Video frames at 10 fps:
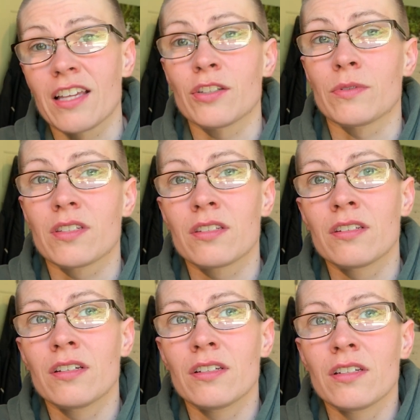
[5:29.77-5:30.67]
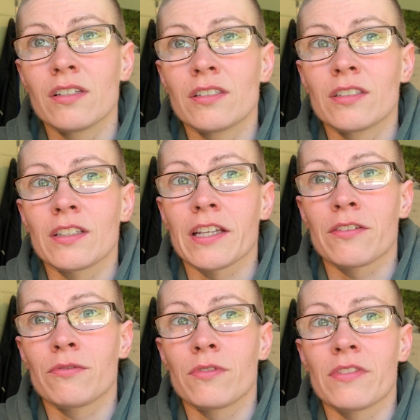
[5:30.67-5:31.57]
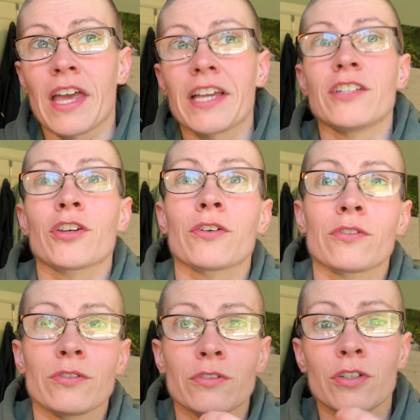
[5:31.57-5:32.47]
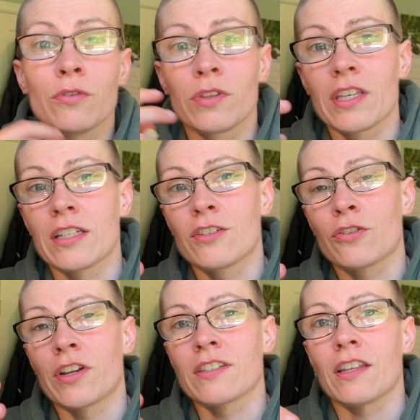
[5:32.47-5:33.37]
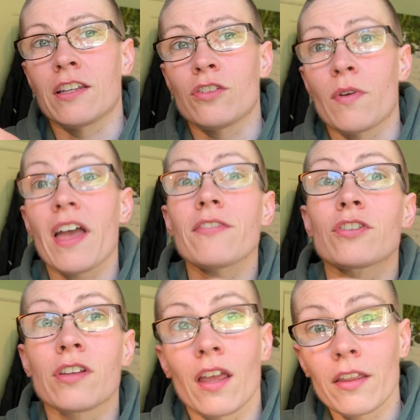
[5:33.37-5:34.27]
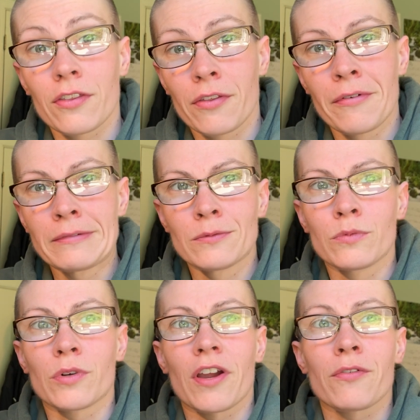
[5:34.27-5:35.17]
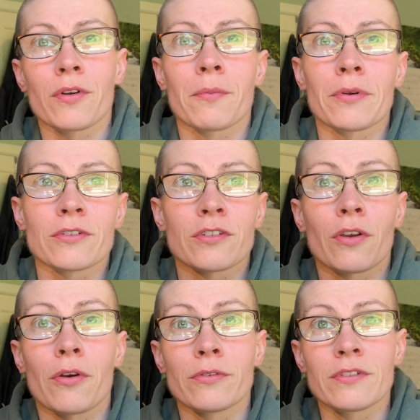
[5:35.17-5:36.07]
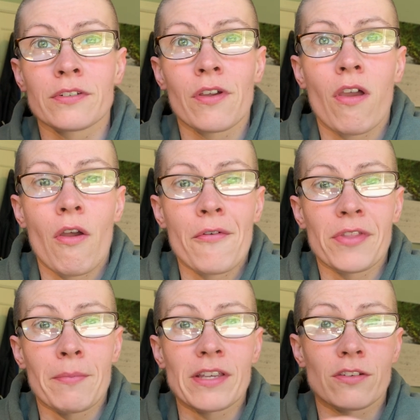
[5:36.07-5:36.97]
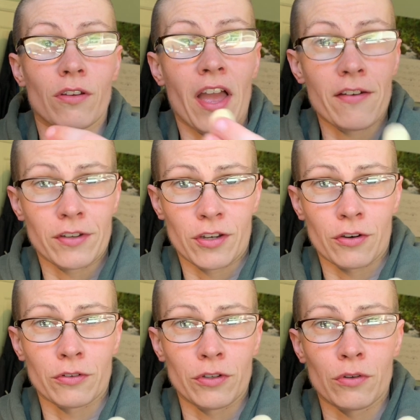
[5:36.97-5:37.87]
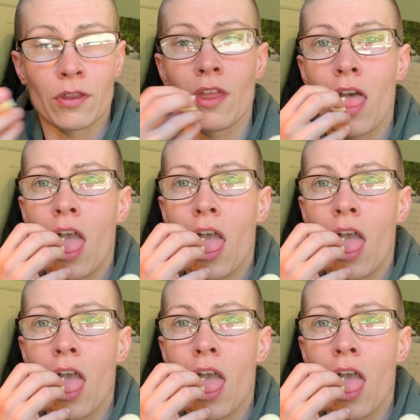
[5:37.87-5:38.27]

So it's like that eternal youth gets translated to after death, wherever a person goes, they may still have eternal youth.